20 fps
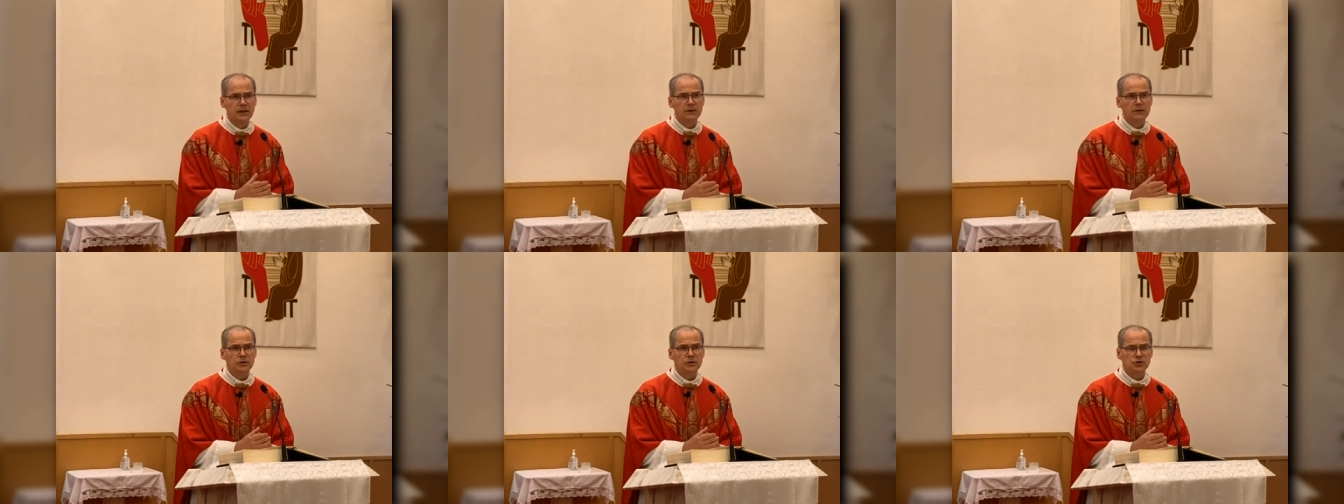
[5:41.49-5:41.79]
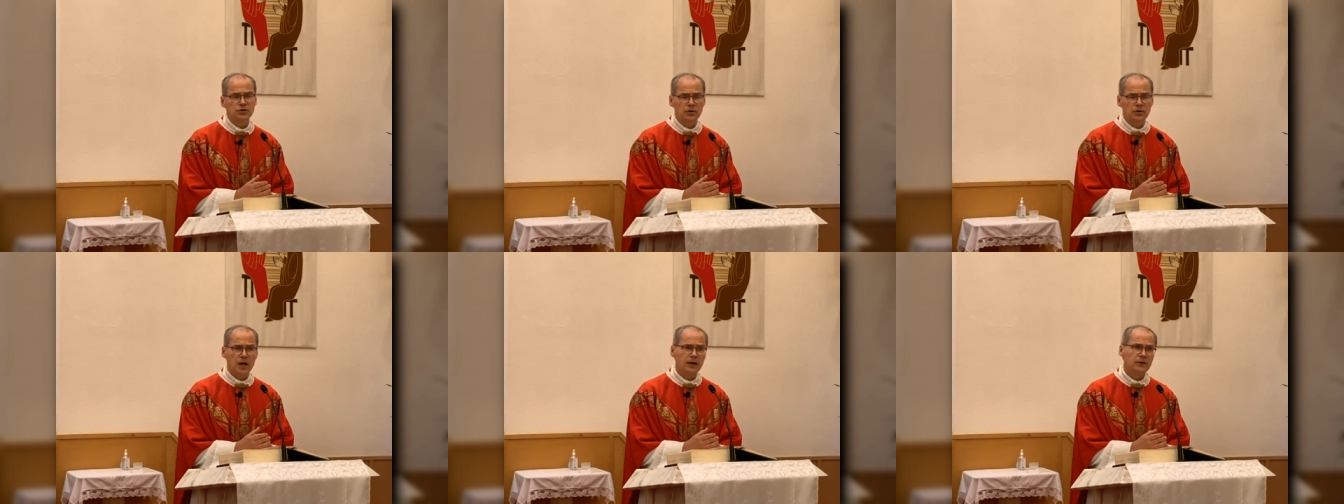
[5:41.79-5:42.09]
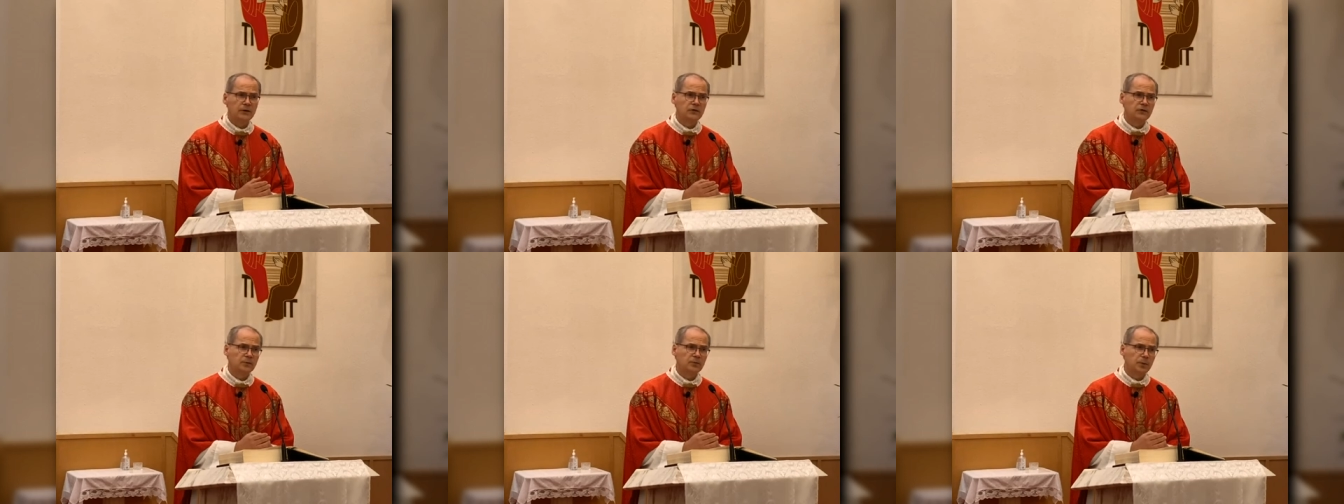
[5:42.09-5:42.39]
to try
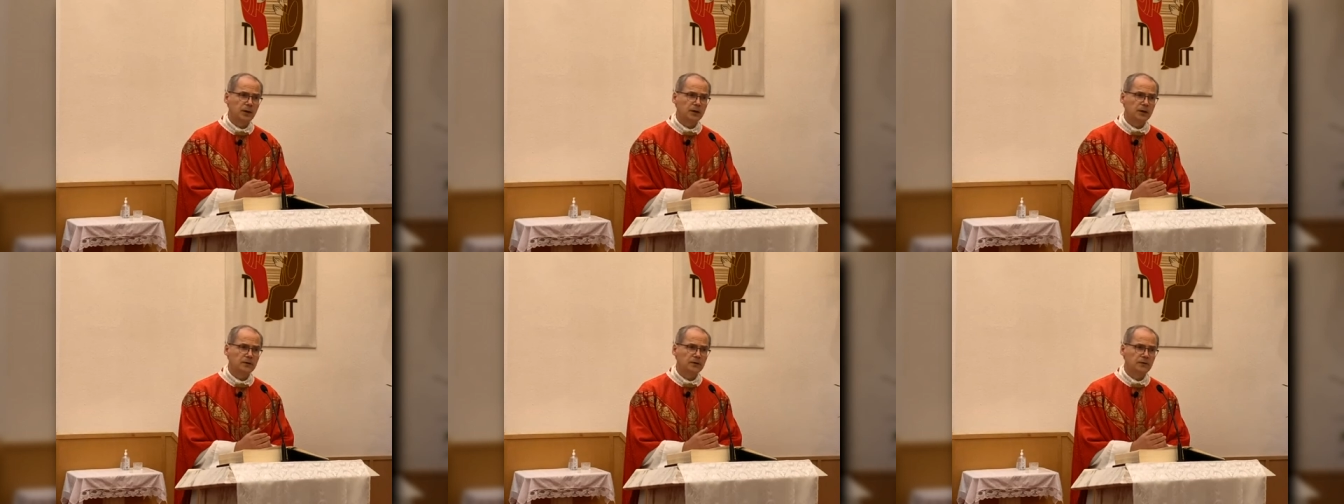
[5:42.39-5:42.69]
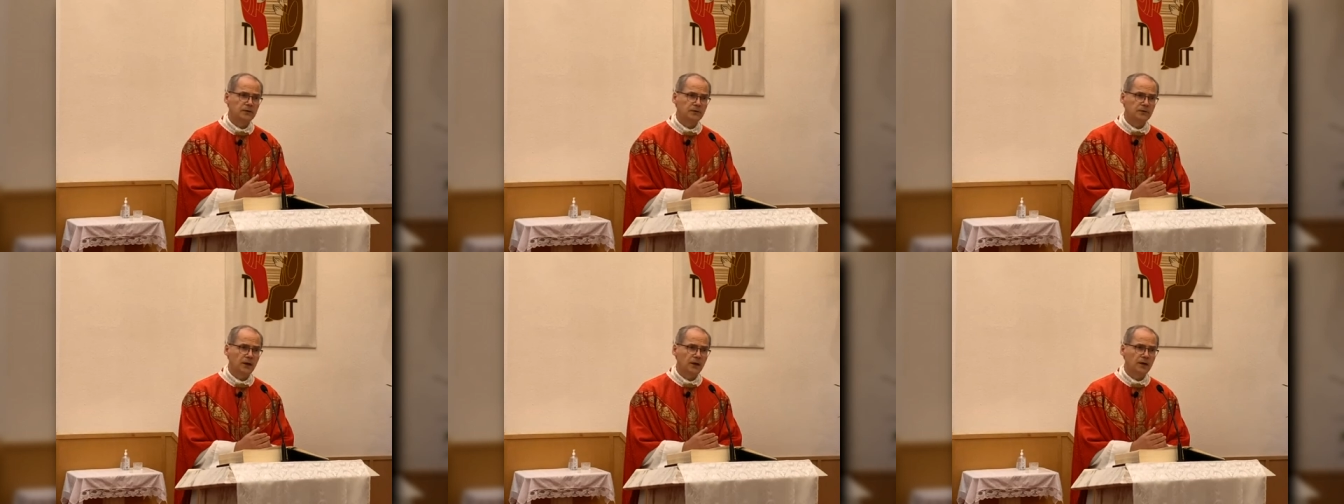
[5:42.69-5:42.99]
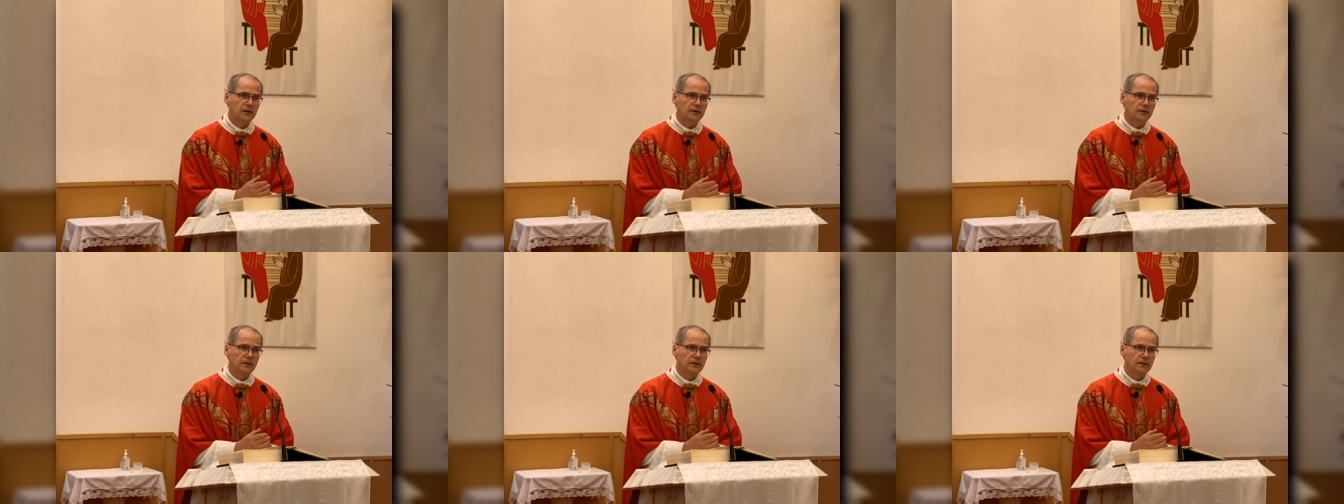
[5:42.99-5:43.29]
to spread the
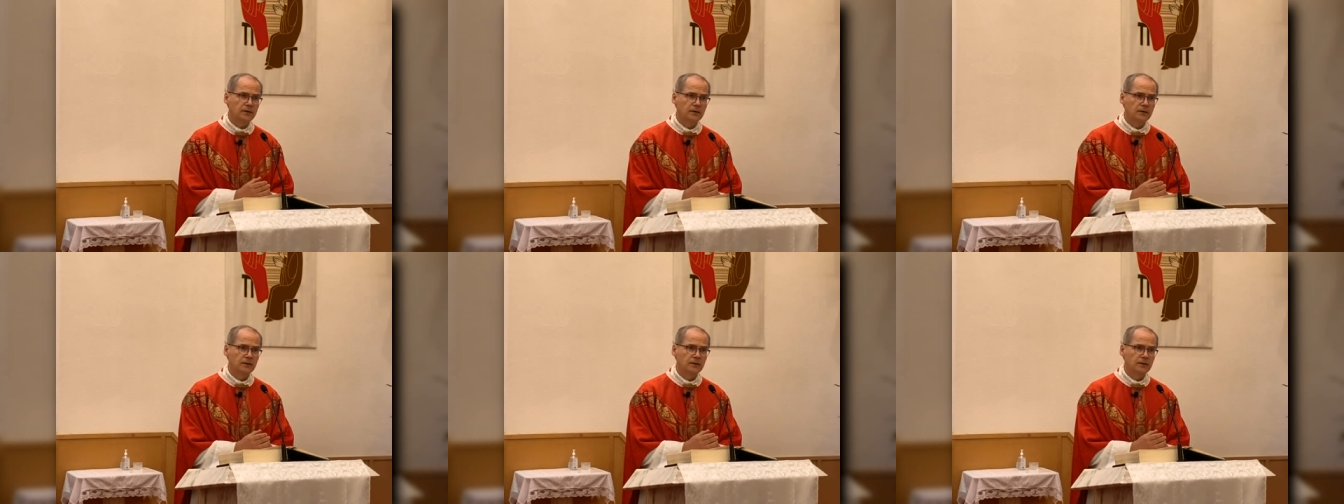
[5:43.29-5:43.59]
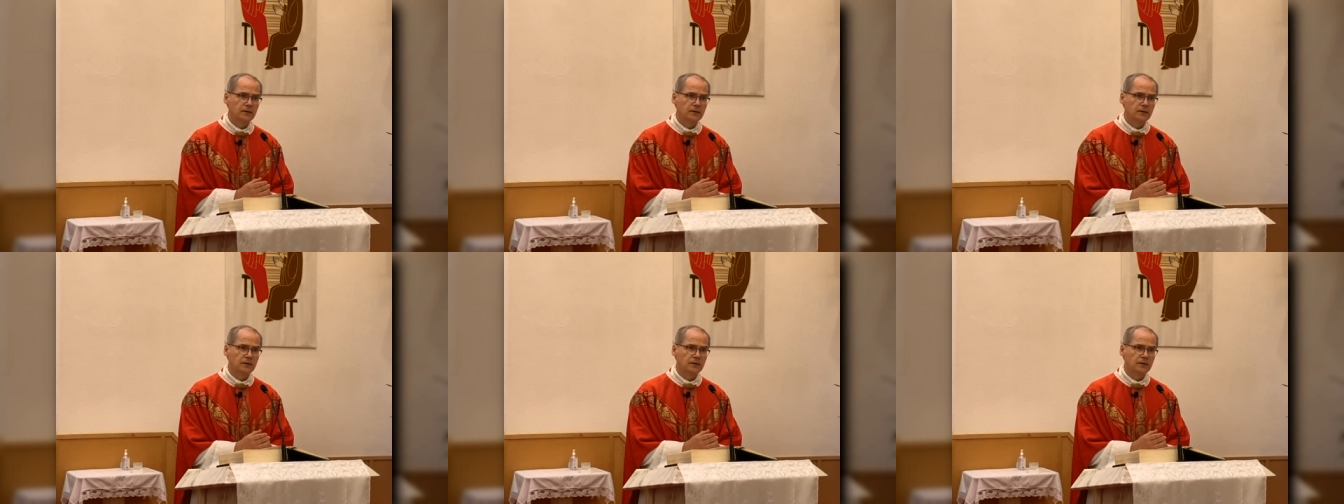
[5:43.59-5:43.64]
faith